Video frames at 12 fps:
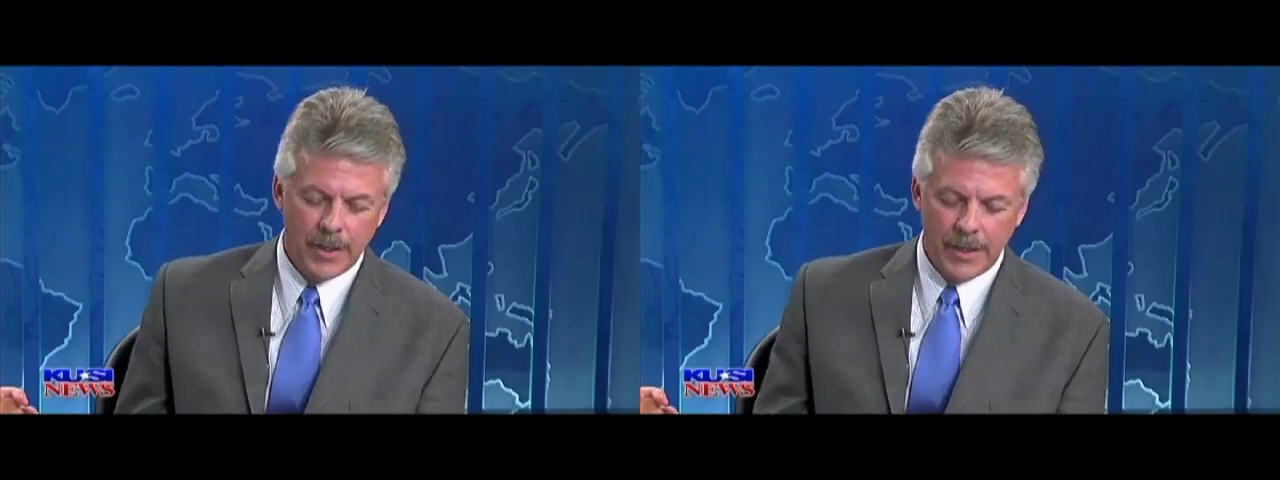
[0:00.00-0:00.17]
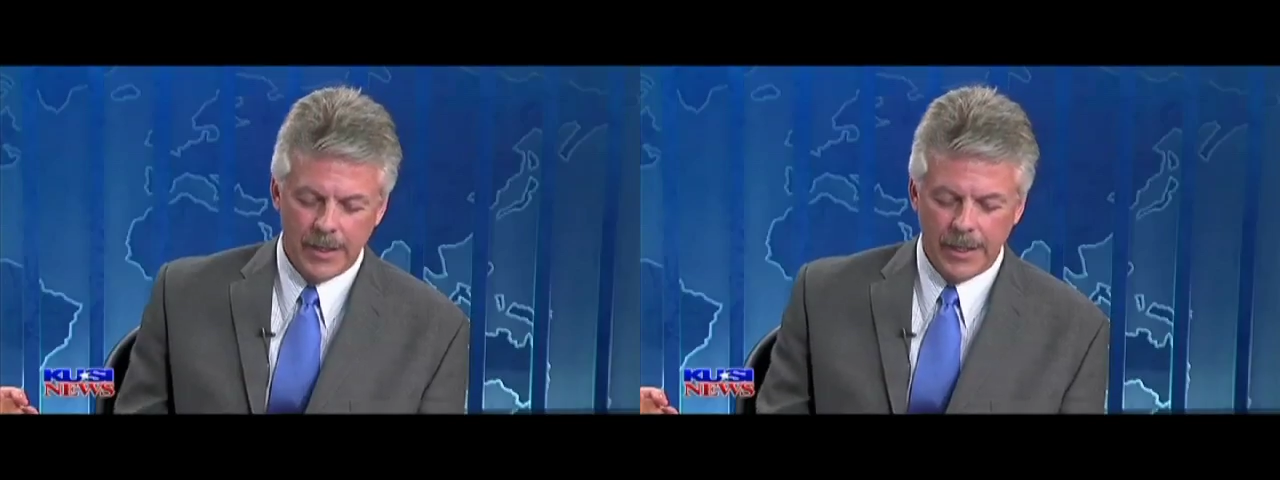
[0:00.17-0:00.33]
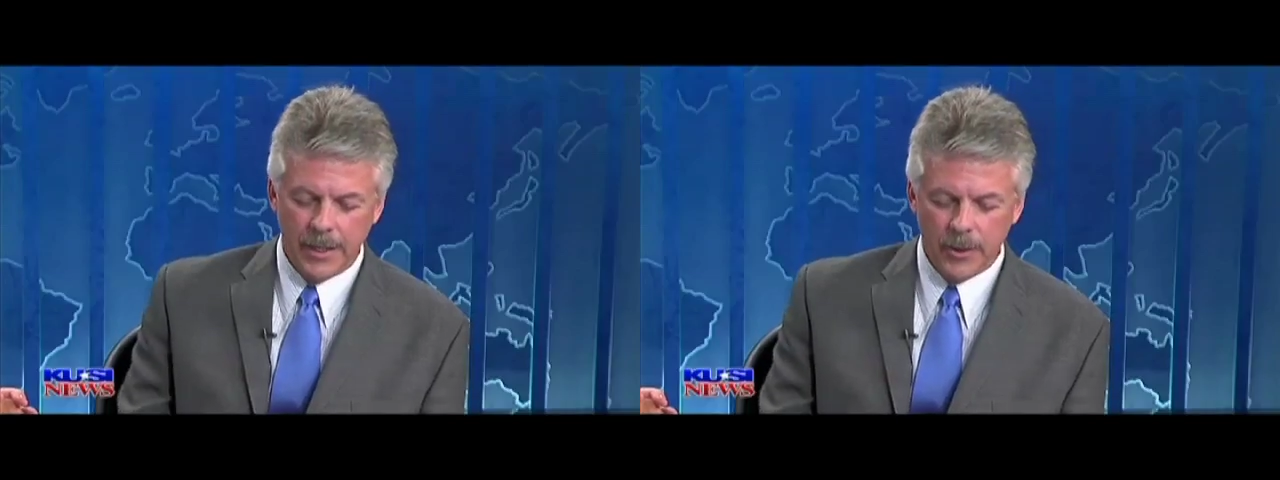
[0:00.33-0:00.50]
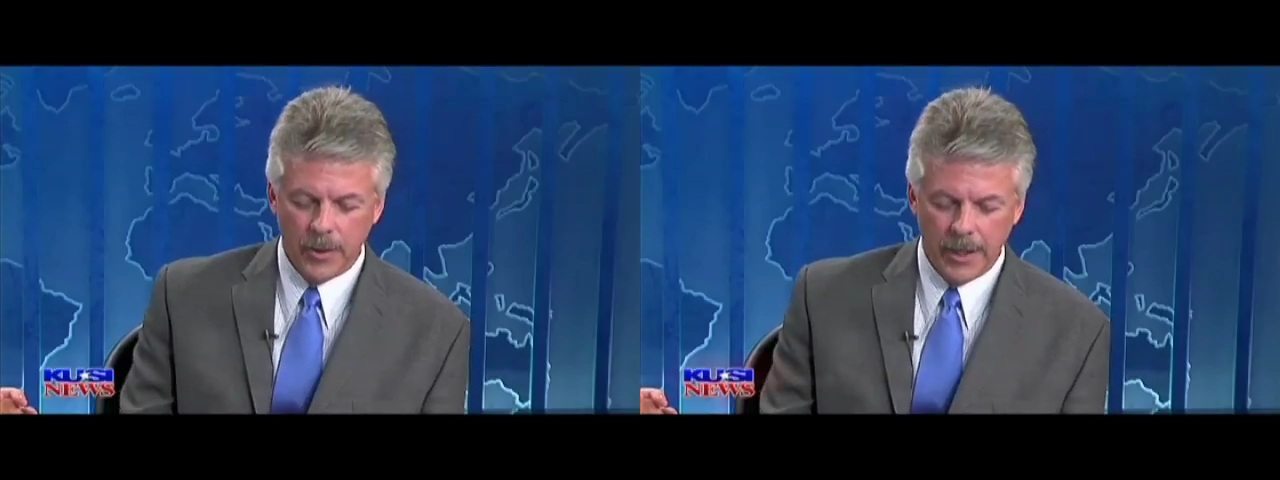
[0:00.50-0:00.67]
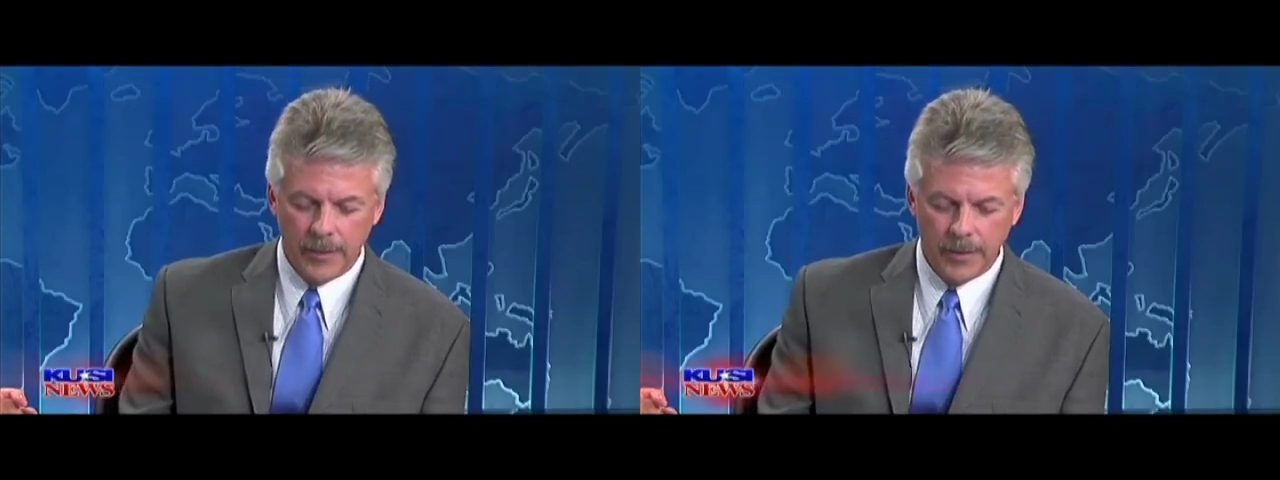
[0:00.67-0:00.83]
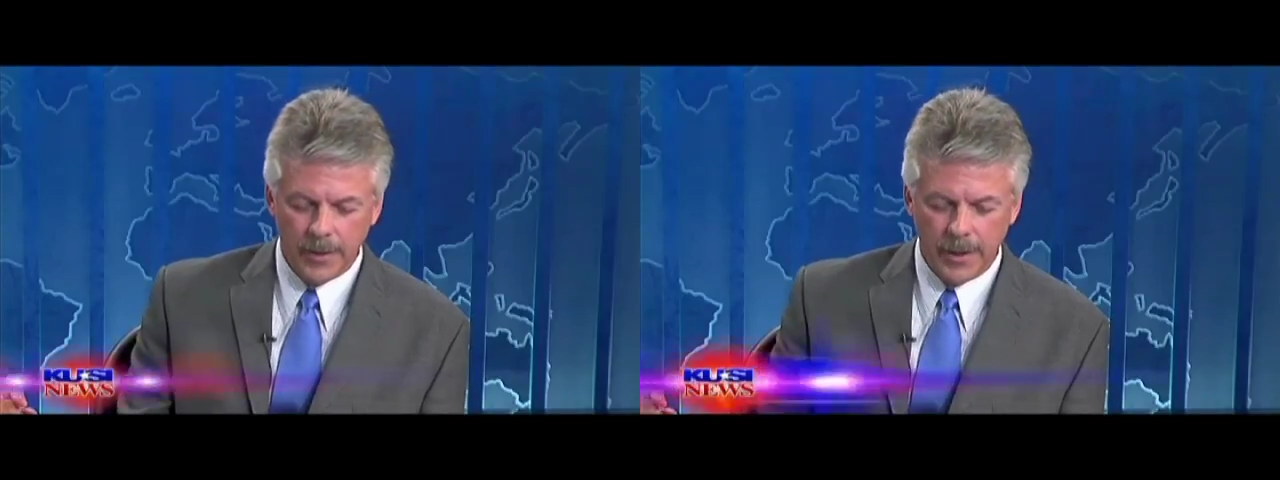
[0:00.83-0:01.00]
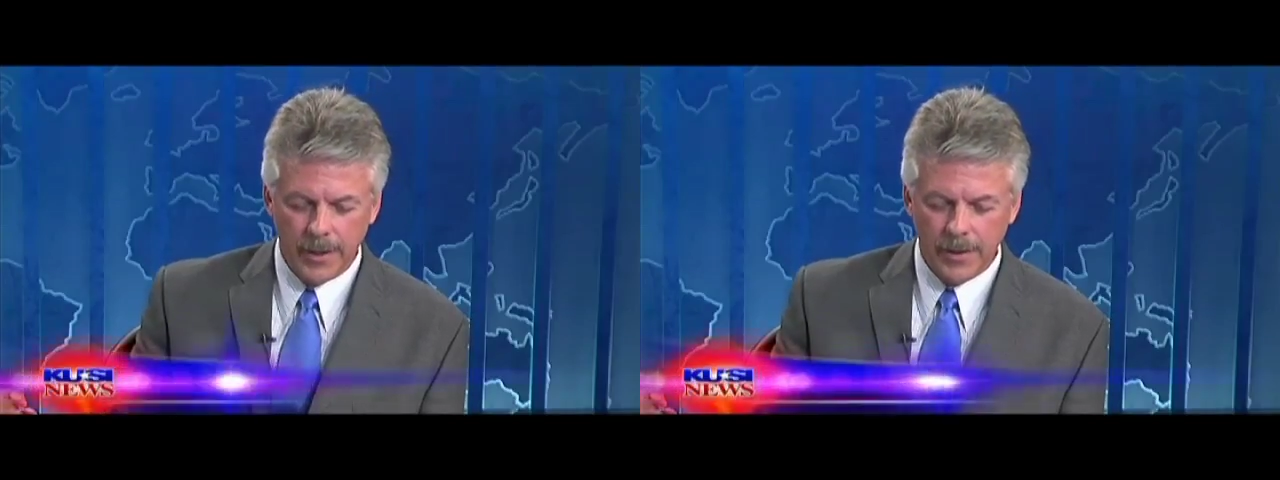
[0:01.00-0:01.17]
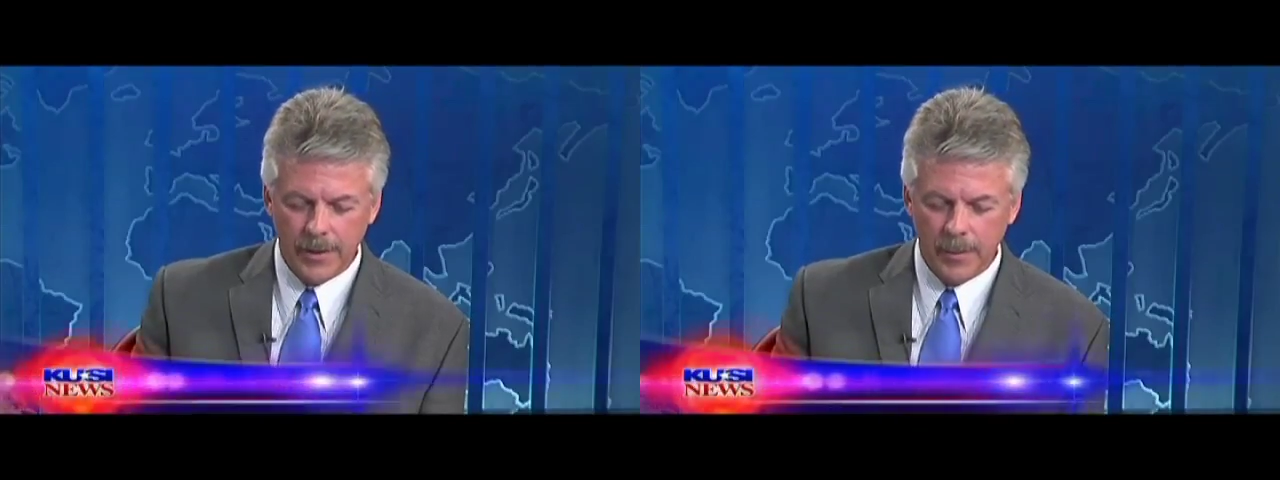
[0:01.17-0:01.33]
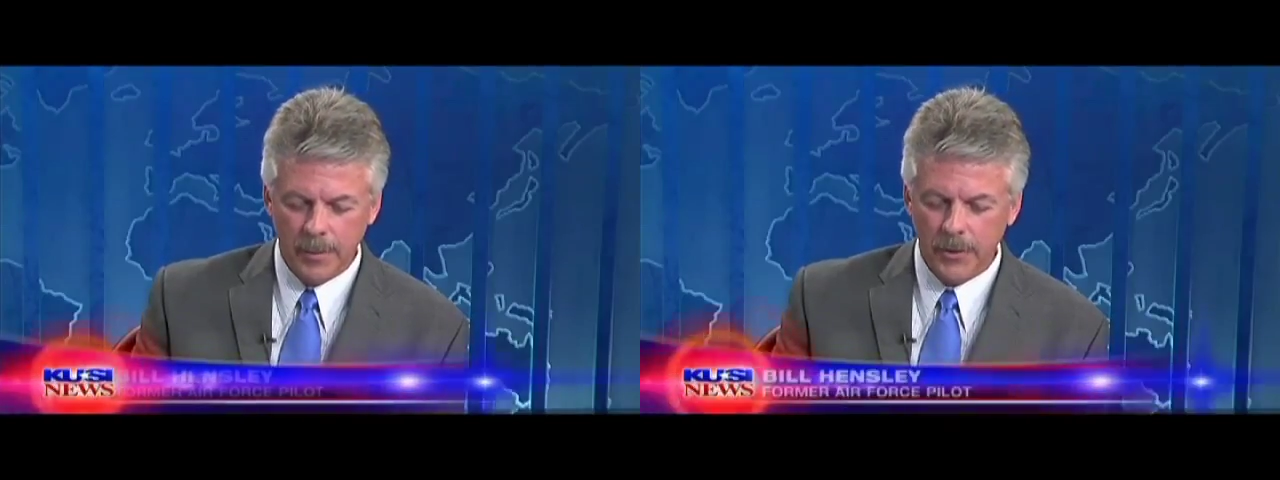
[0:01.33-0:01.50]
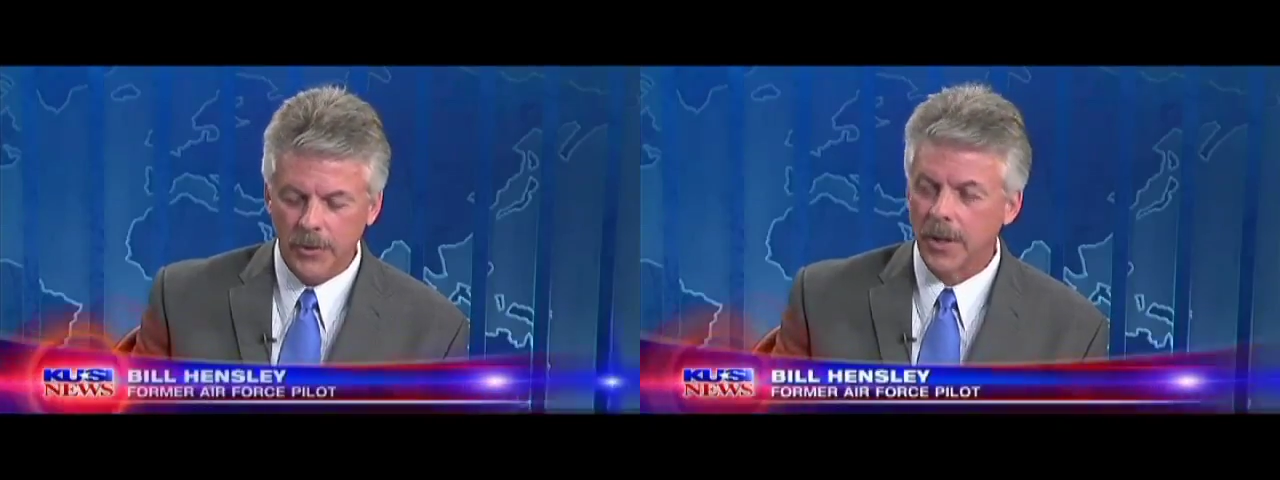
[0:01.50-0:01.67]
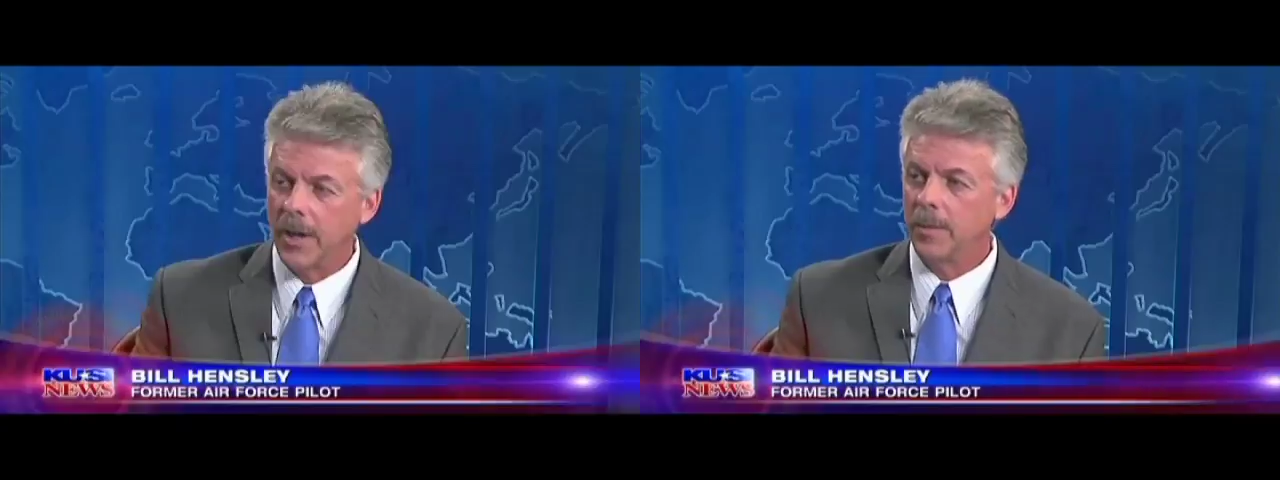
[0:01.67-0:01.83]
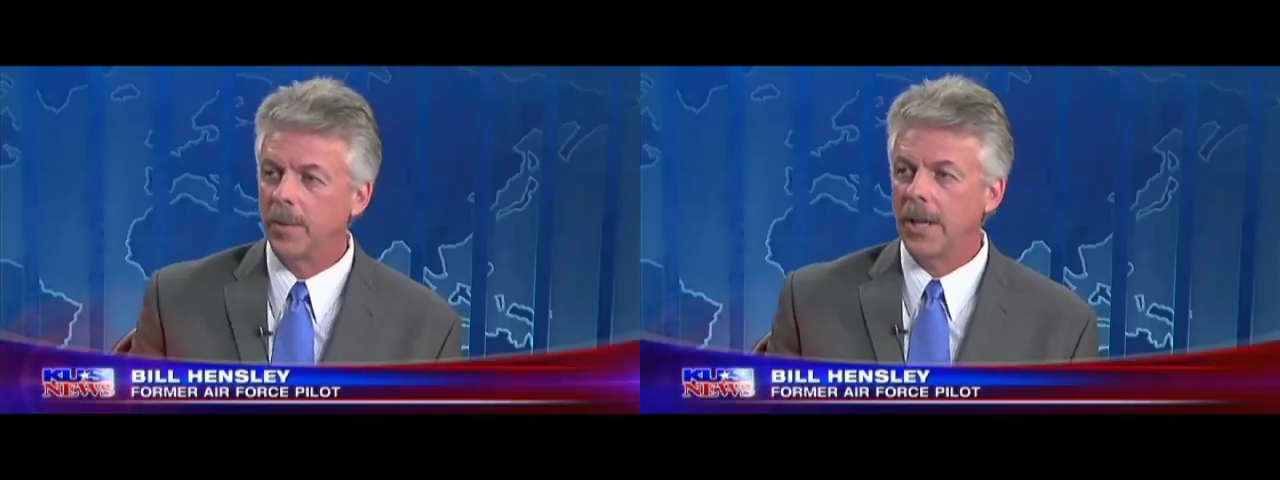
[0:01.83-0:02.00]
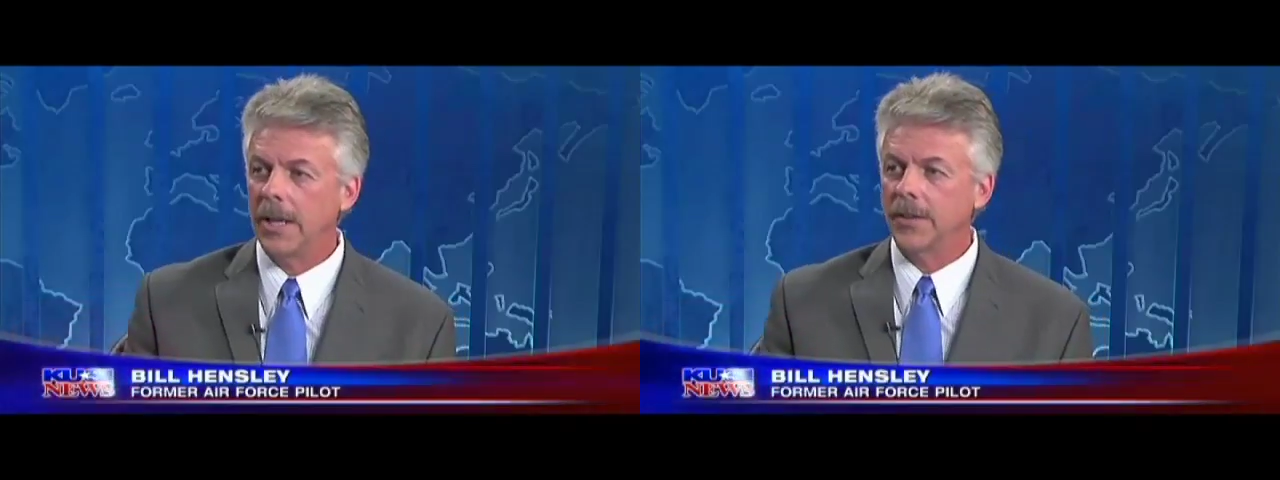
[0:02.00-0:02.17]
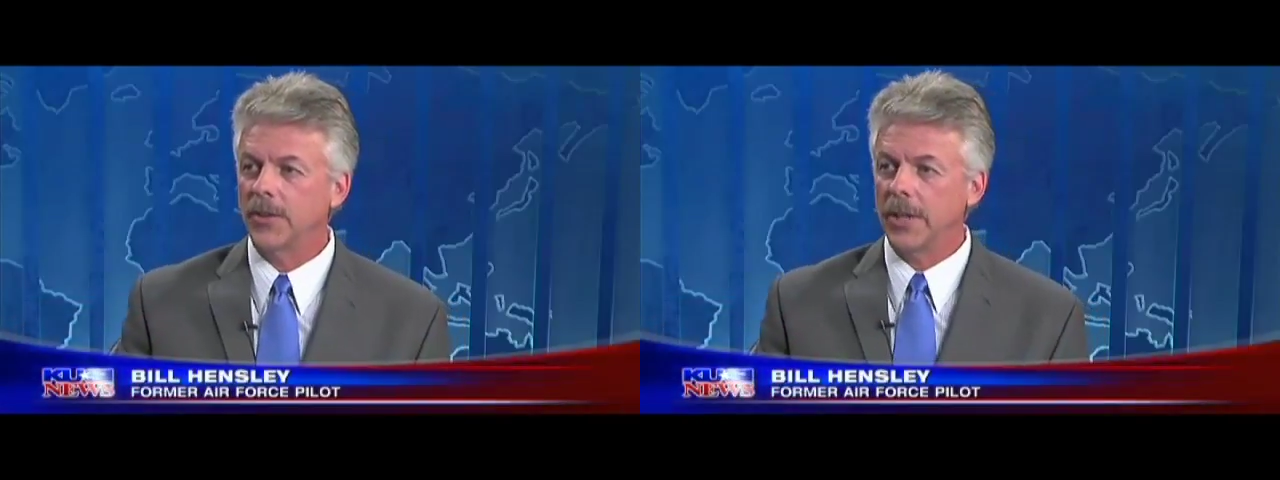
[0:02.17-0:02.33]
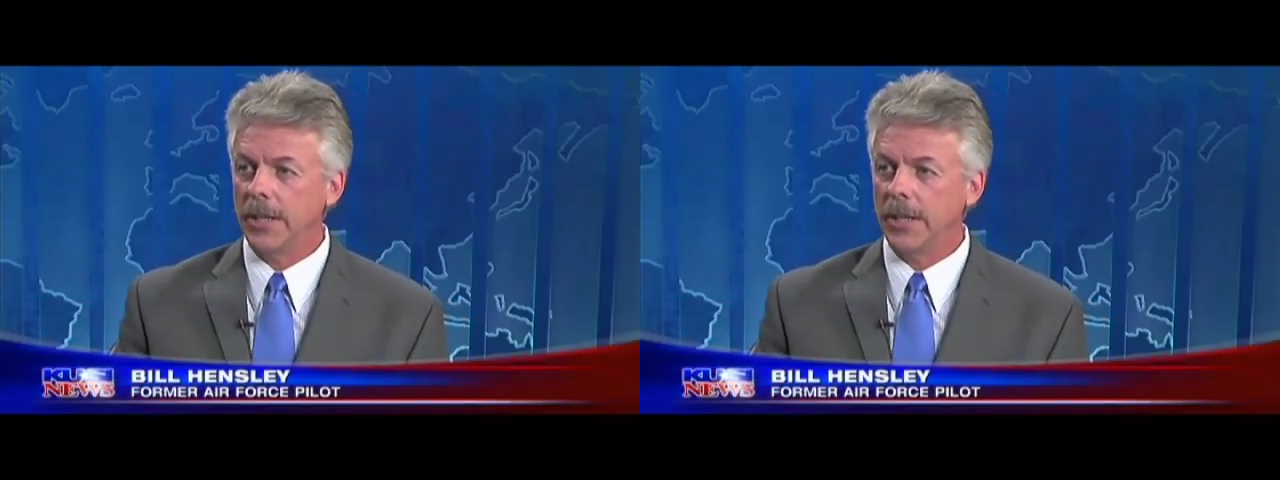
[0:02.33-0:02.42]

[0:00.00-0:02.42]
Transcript: aircraft are the most complex